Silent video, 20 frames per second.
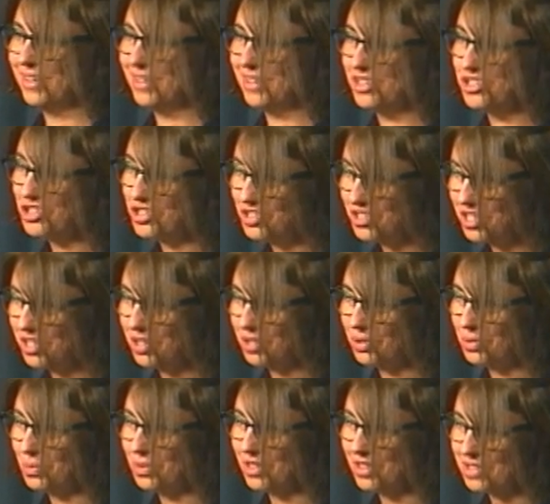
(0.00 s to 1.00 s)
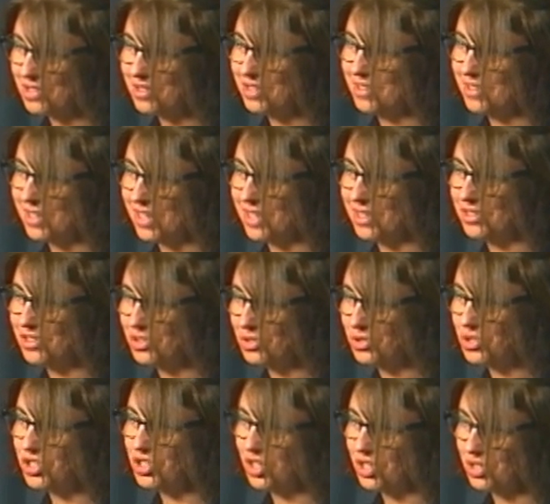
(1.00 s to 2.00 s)
And she's here with us today to
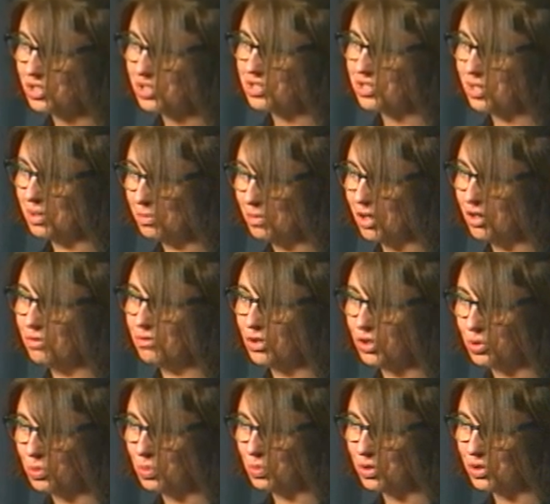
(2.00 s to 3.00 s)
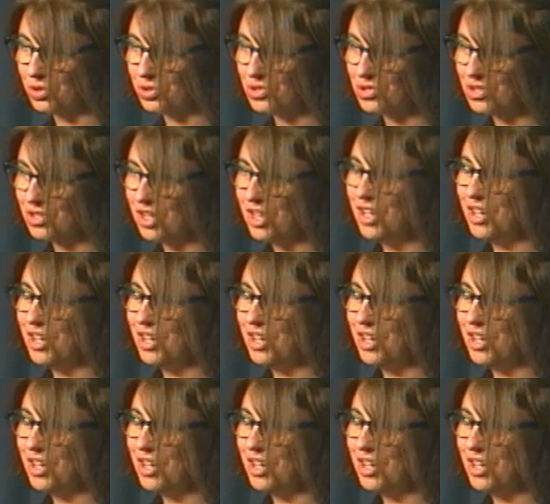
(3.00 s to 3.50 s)
share some of her words